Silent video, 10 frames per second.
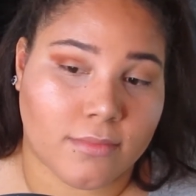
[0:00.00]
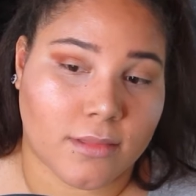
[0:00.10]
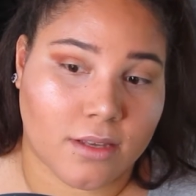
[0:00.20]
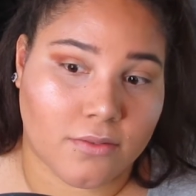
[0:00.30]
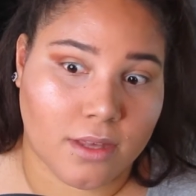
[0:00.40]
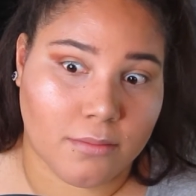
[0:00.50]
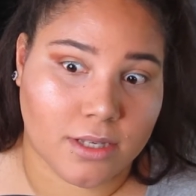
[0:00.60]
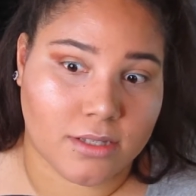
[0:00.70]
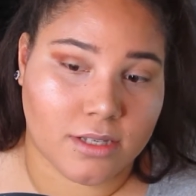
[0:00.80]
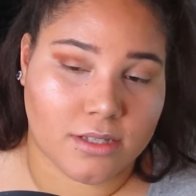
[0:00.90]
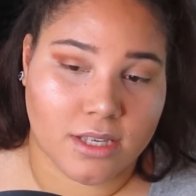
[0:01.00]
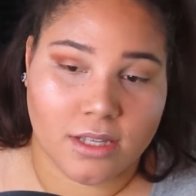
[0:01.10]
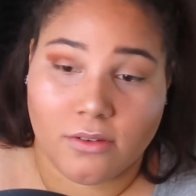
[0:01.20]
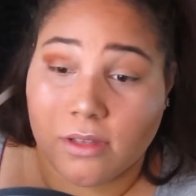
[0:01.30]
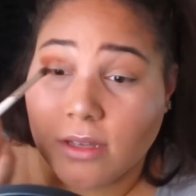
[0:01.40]
if that makes sense.
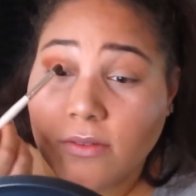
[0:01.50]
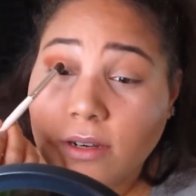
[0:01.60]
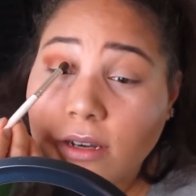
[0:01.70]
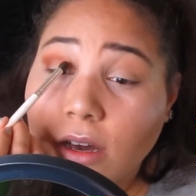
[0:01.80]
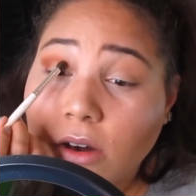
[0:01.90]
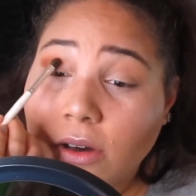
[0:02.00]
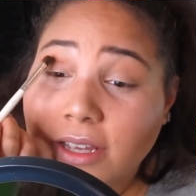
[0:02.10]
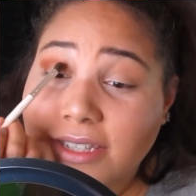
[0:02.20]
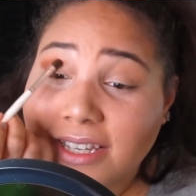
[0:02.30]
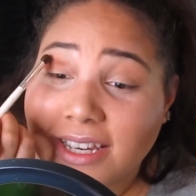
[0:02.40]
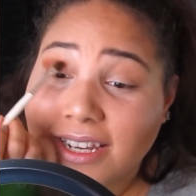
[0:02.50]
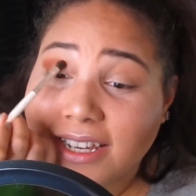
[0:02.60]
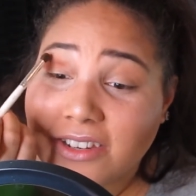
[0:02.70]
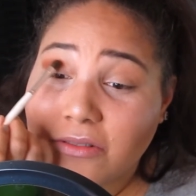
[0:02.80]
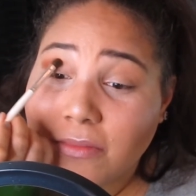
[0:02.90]
And even though it's getting
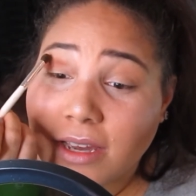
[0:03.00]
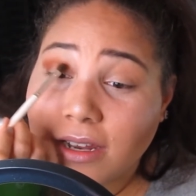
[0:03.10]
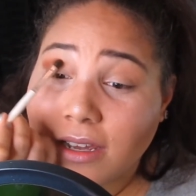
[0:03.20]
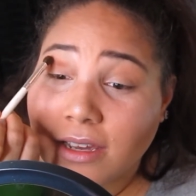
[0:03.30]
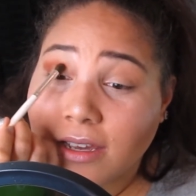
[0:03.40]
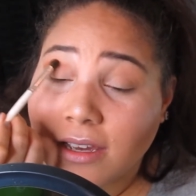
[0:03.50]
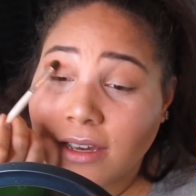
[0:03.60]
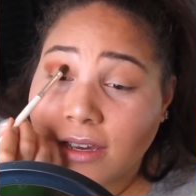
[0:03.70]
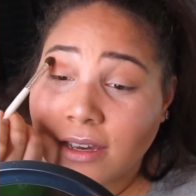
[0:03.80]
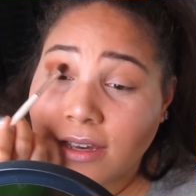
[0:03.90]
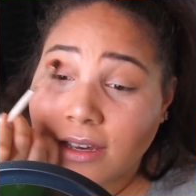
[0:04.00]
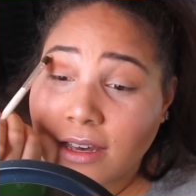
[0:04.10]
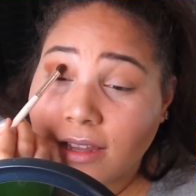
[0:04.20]
dramatic, I